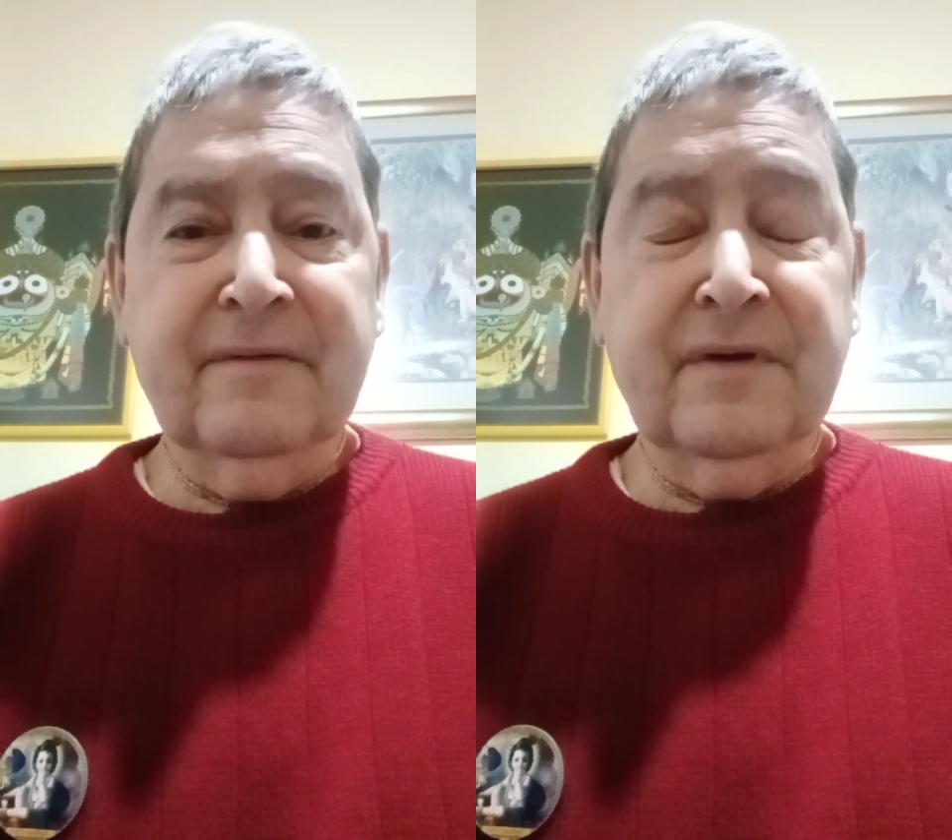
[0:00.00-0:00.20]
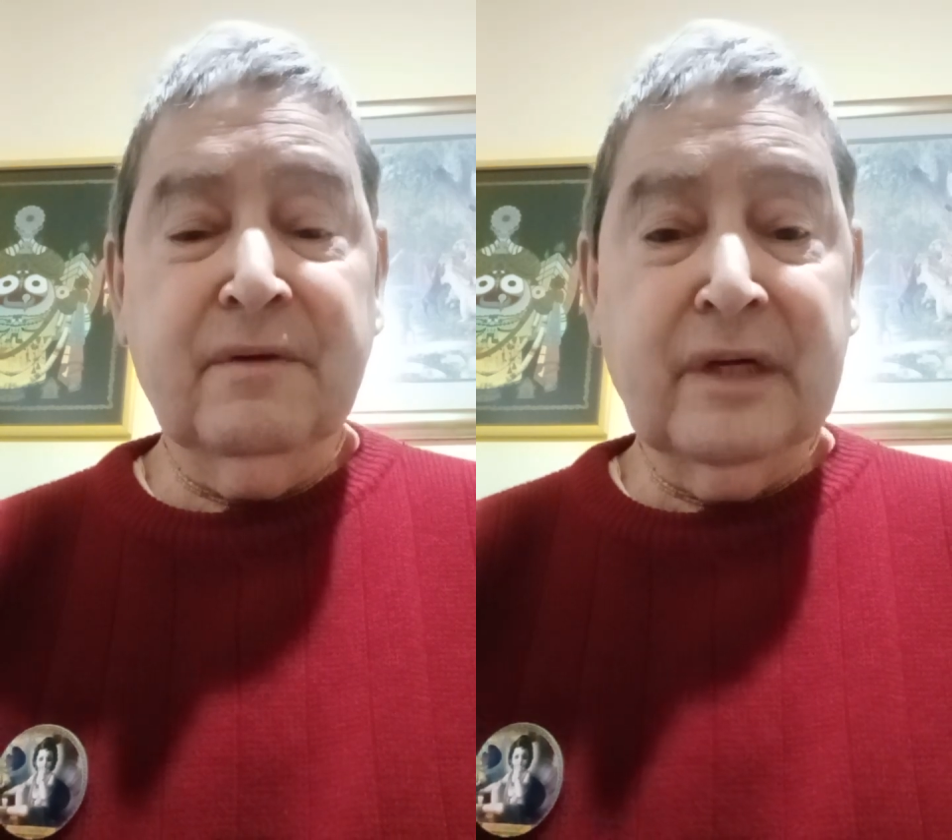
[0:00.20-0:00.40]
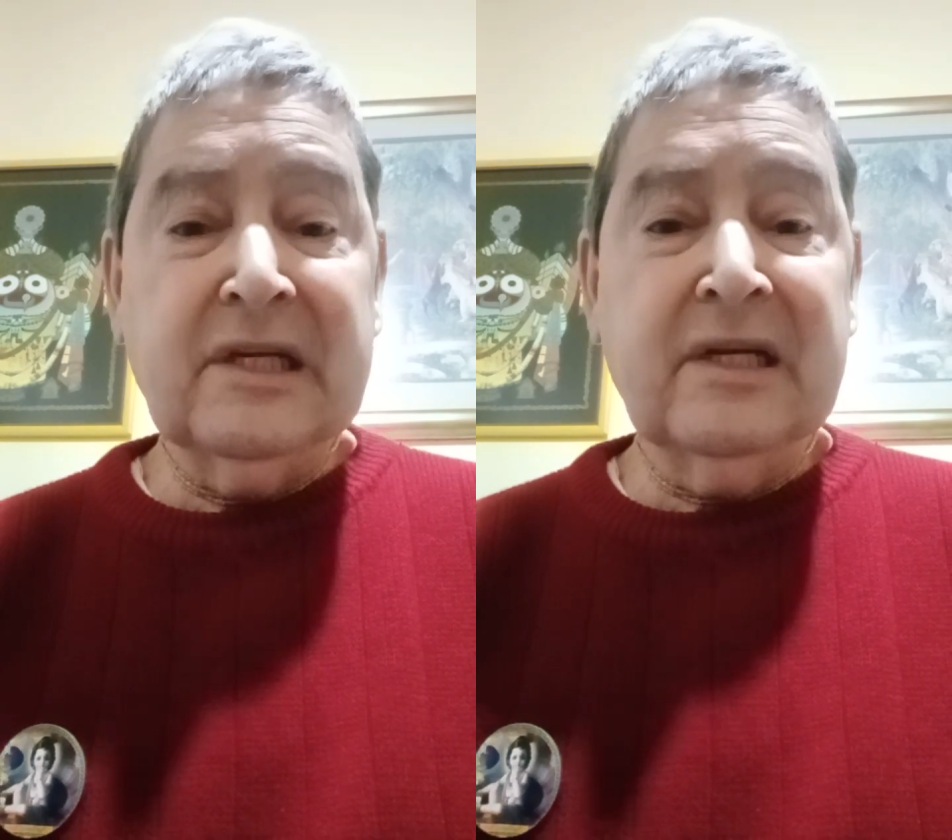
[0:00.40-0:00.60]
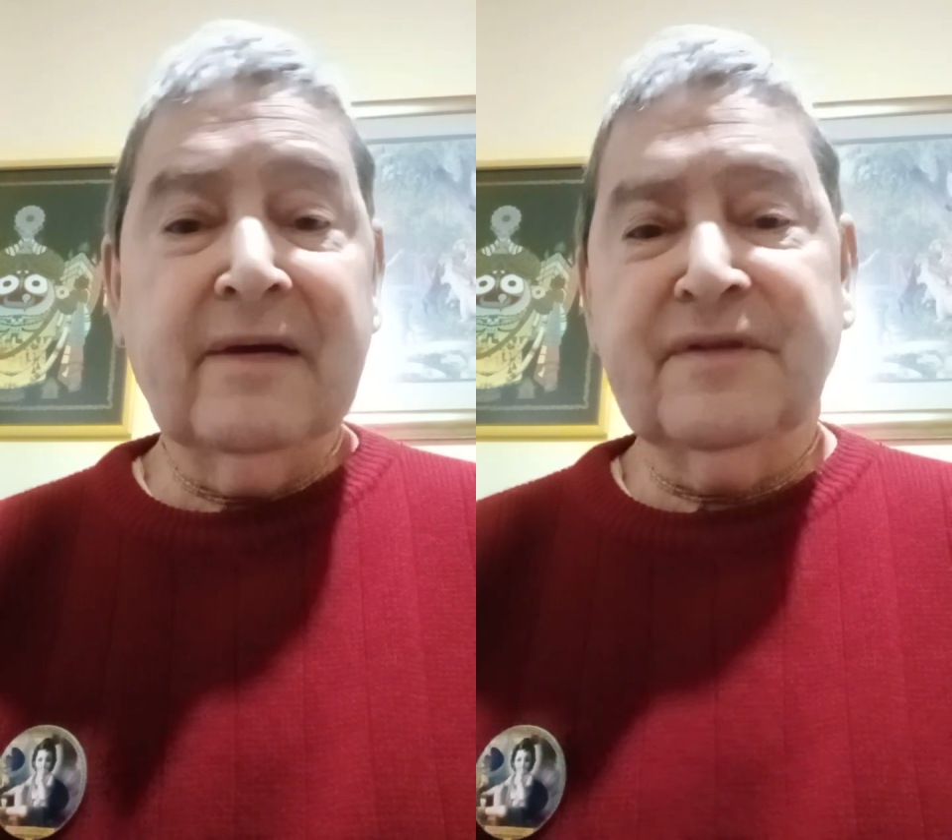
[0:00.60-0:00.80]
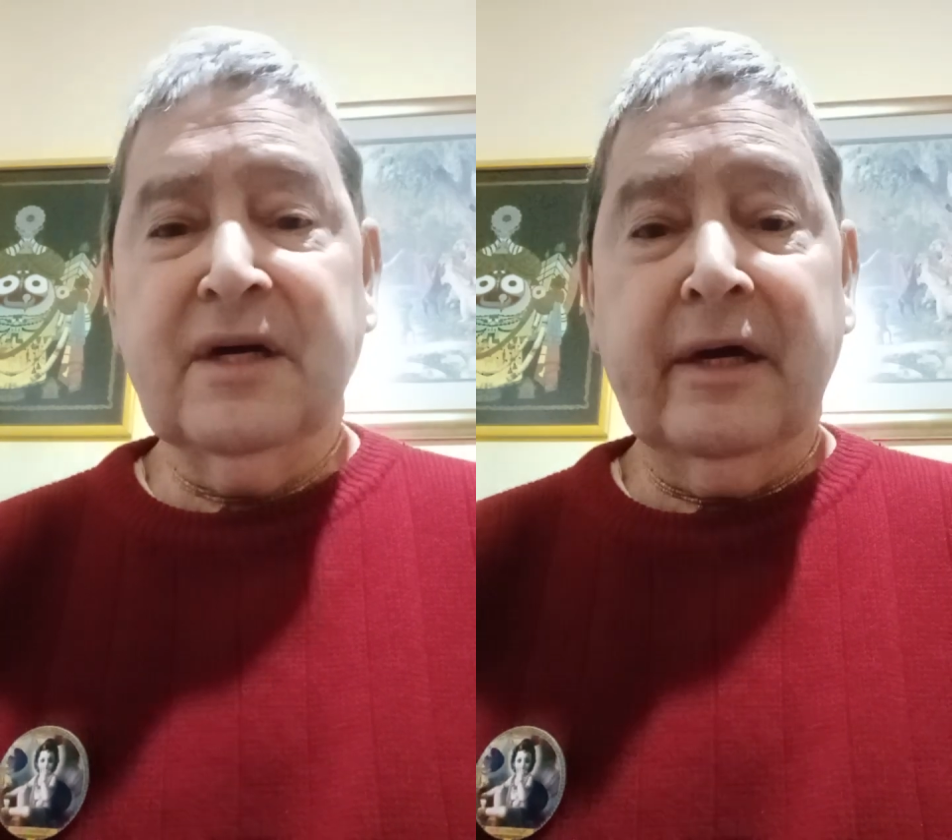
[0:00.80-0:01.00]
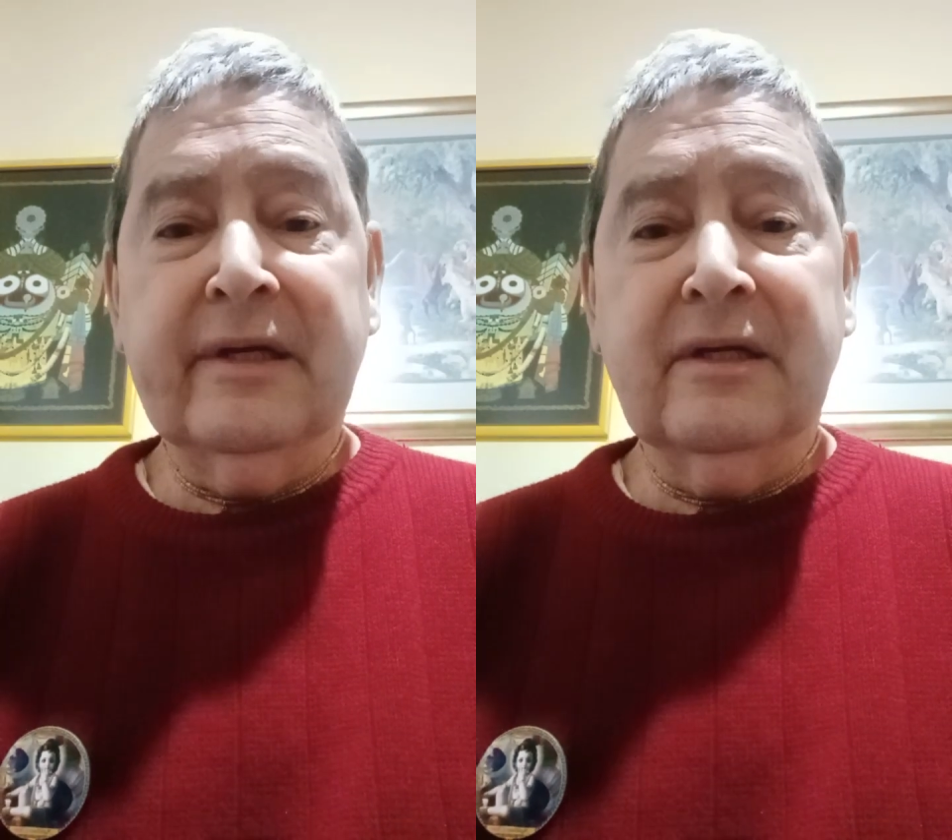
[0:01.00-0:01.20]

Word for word: If he really loves God,